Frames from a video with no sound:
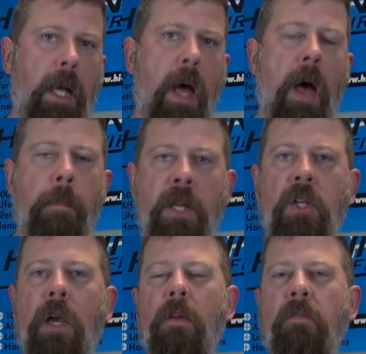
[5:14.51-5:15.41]
I bet
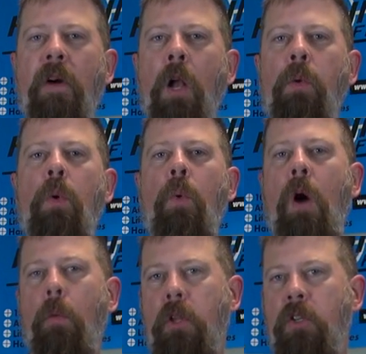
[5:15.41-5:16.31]
you I could follow you
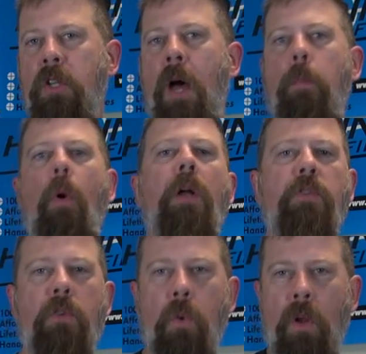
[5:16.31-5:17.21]
around with a stopwatch
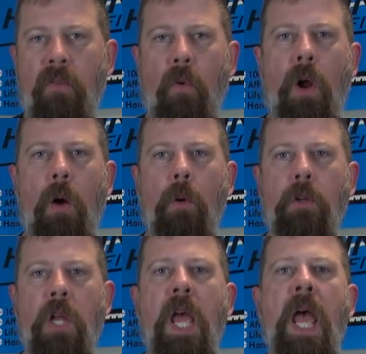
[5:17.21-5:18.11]
for 24
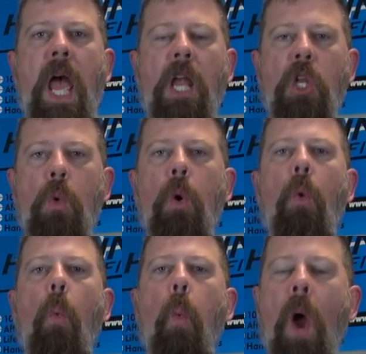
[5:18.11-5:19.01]
hours and you
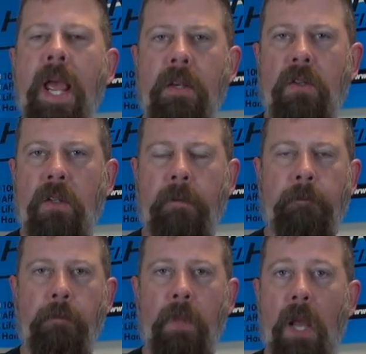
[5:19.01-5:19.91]
would waste
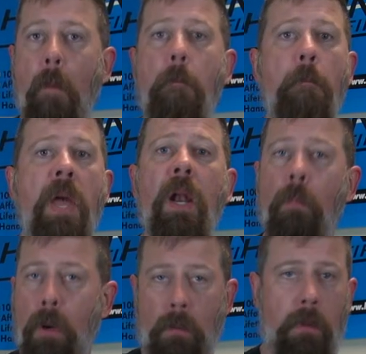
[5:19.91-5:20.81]

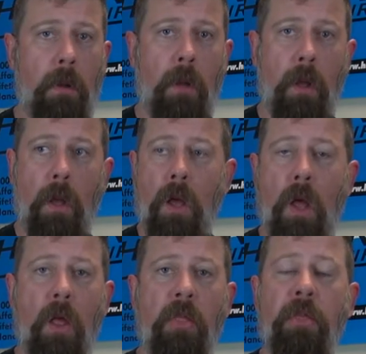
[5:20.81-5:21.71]
minimum
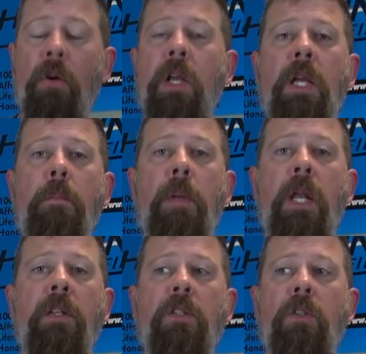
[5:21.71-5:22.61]
30
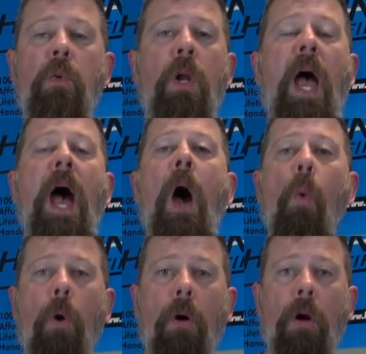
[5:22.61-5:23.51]
minutes to an
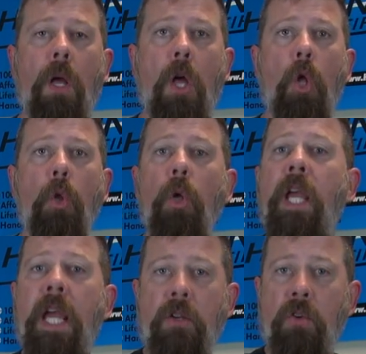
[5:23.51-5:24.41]
hour
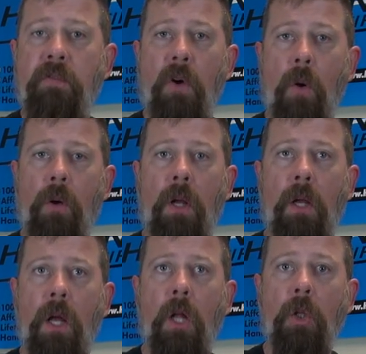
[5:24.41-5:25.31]
looking at your phone,
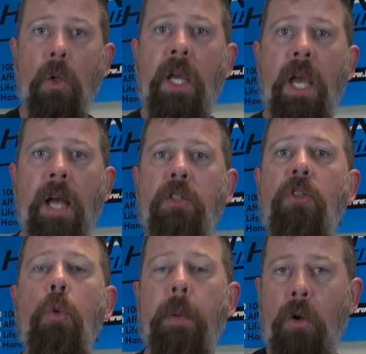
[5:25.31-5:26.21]
looking at
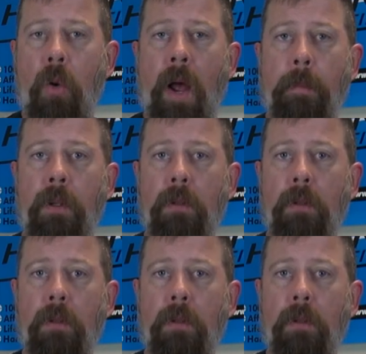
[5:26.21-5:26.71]
stupid crap.